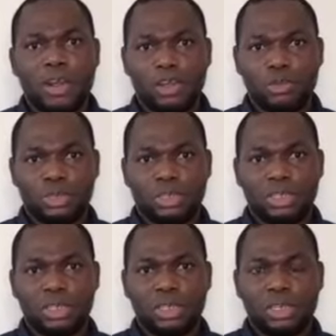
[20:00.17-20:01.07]

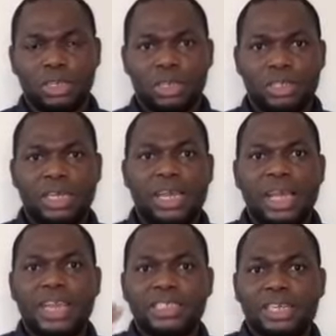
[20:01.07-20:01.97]
countries, they
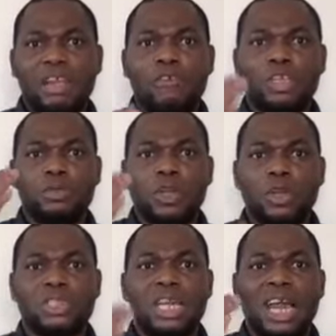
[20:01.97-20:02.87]
enslaved us
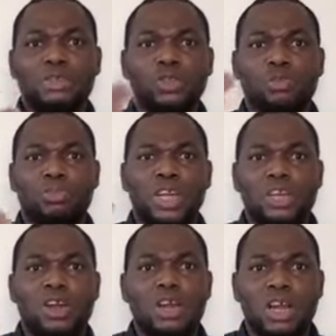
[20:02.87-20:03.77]
because they had
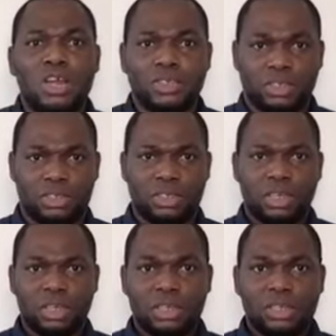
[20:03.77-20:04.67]
superior guns
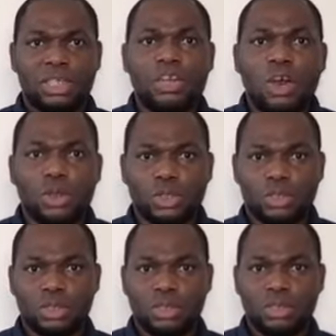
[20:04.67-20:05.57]
than
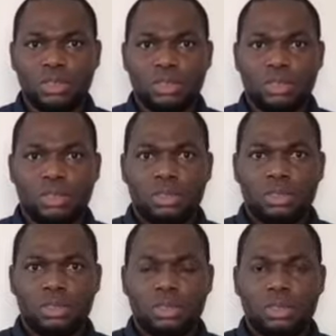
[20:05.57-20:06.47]
us.
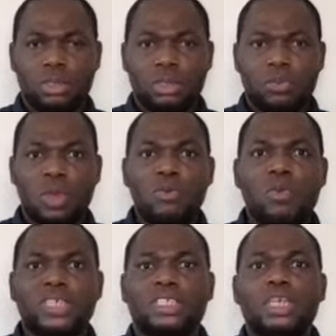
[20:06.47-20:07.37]
When we
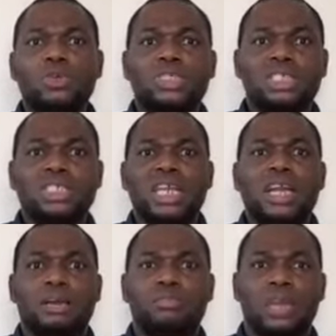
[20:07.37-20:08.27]
were still using
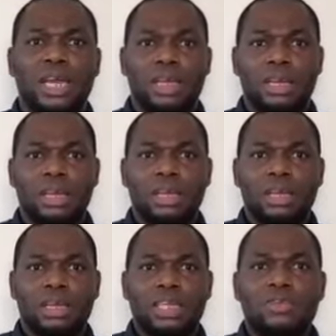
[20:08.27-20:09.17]
Shakabula,
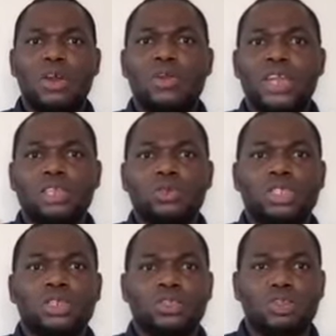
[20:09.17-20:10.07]
they were already
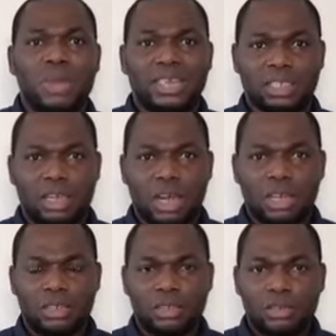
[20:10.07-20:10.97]
using automatic guns.